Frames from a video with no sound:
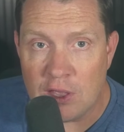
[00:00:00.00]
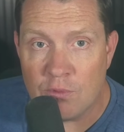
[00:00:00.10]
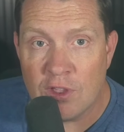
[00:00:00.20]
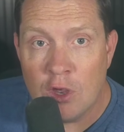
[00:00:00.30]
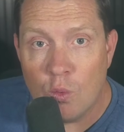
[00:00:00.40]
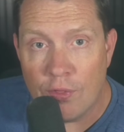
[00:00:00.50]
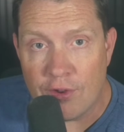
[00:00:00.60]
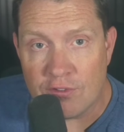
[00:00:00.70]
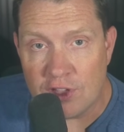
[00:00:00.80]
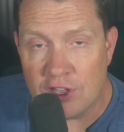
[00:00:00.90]
teams
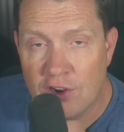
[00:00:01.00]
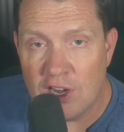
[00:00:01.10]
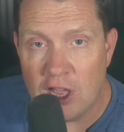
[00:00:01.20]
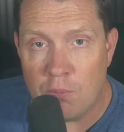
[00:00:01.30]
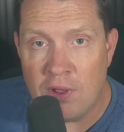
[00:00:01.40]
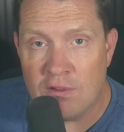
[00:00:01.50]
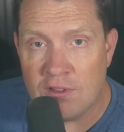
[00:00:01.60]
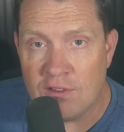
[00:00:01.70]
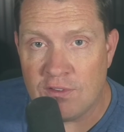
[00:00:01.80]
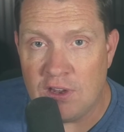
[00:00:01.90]
with their security and
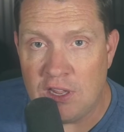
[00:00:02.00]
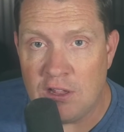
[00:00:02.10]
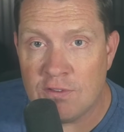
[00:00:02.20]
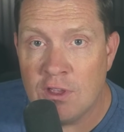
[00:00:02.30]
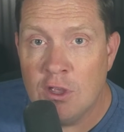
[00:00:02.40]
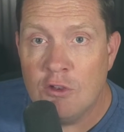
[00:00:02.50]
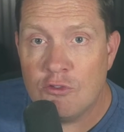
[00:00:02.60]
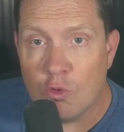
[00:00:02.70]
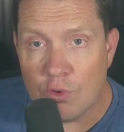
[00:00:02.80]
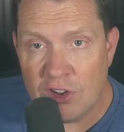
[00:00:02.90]
pen testing needs.
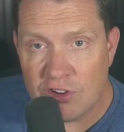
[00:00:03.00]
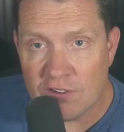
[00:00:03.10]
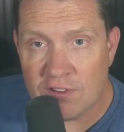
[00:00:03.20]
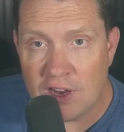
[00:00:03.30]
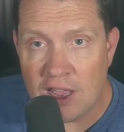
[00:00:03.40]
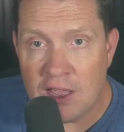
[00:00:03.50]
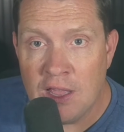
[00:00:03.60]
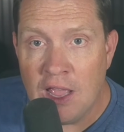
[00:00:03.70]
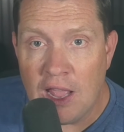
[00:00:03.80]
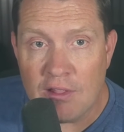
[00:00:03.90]
So reach out
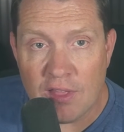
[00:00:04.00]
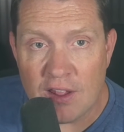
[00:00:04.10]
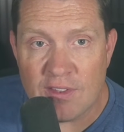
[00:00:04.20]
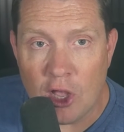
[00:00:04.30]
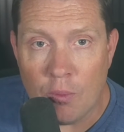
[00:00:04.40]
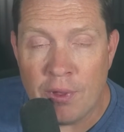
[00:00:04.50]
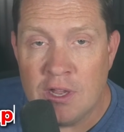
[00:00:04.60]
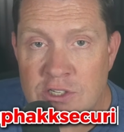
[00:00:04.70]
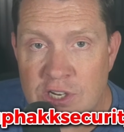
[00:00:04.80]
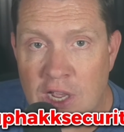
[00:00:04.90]
today and let us help.
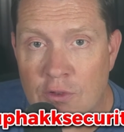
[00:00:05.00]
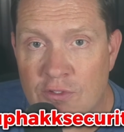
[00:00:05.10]
Check out